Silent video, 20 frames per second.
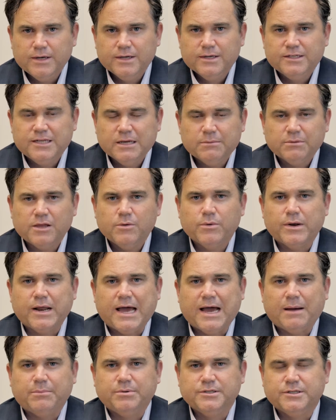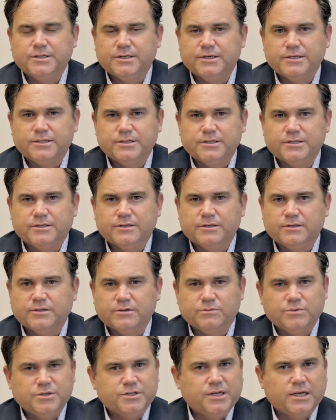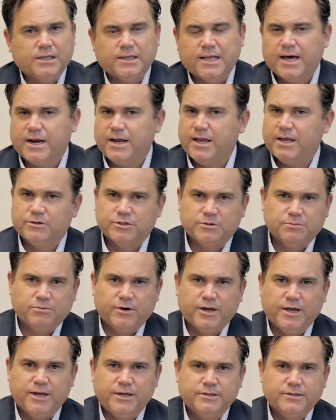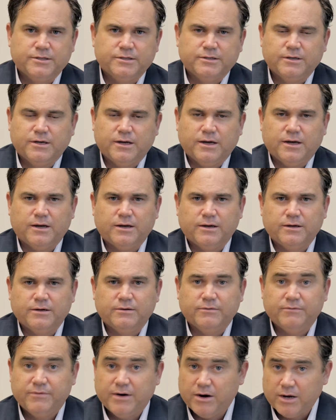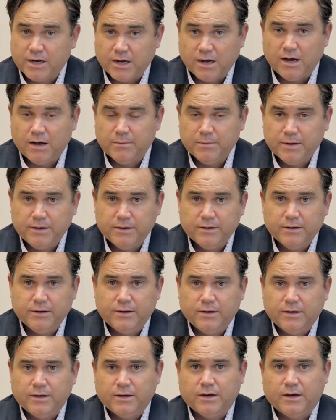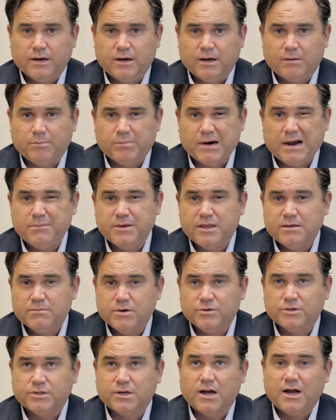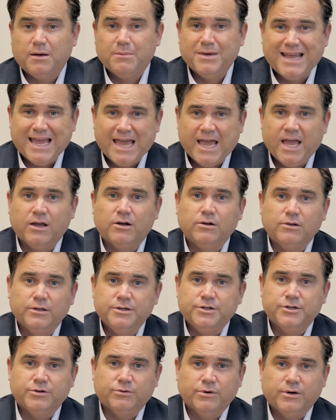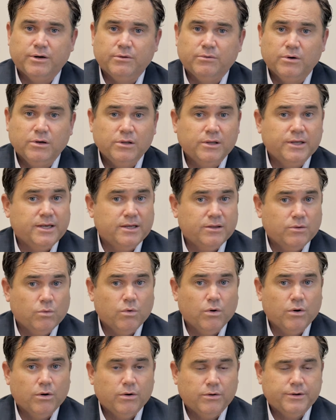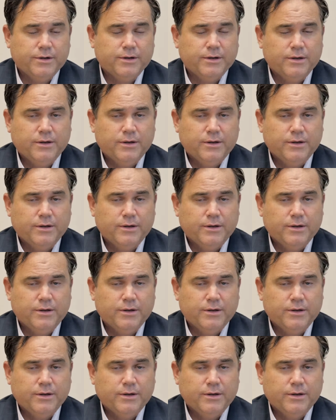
typically what happens is we see a lot of ankle sprains, very common, probably the most common ankle injury really in the world.